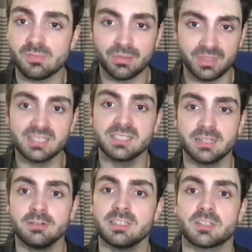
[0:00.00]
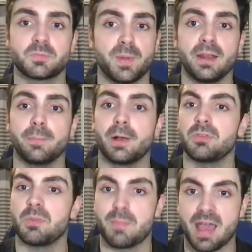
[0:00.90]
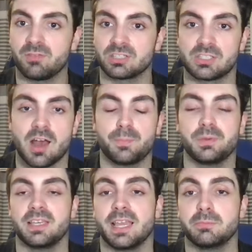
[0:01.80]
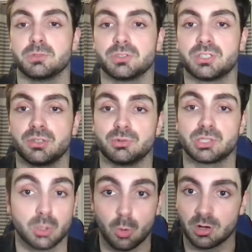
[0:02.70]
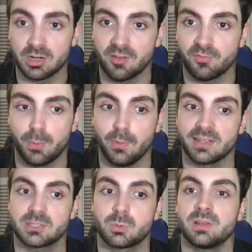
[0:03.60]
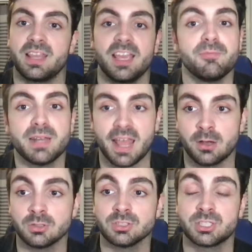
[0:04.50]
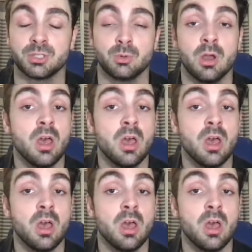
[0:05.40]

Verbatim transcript: this series has been about the Mavericks not being able to score enough points, where they've been held to